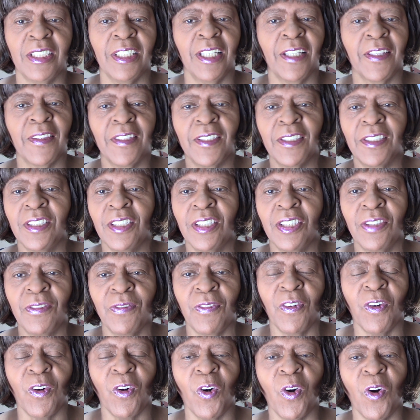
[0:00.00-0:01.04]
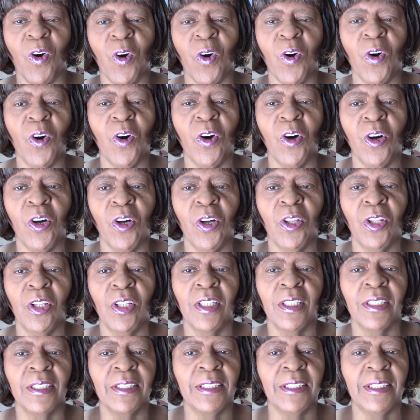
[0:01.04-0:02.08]
Now this is for all
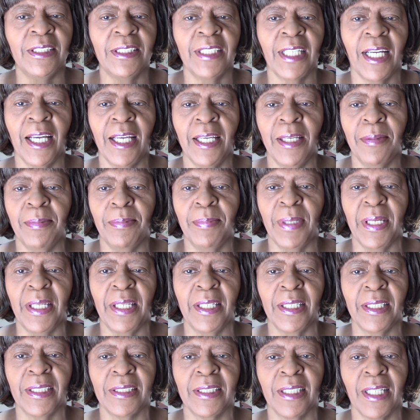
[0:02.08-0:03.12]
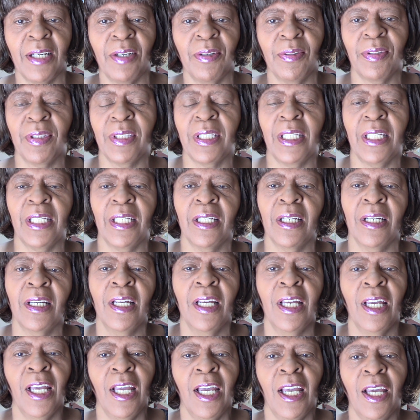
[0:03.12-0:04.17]
diabetics out there
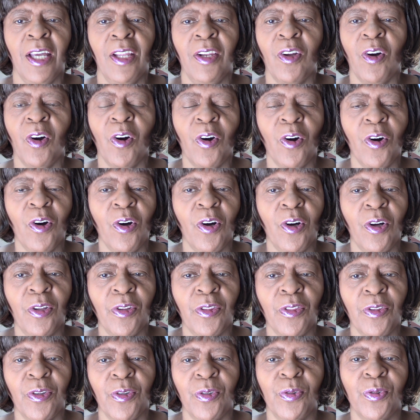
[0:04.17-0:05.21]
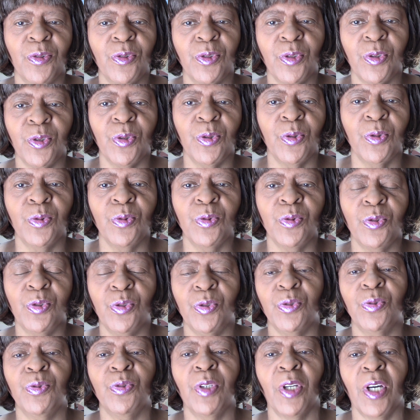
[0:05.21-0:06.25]
and all those who
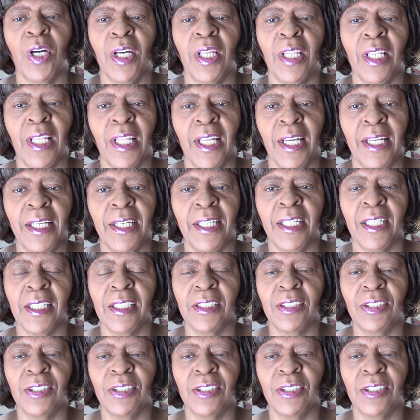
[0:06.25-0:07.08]
do not like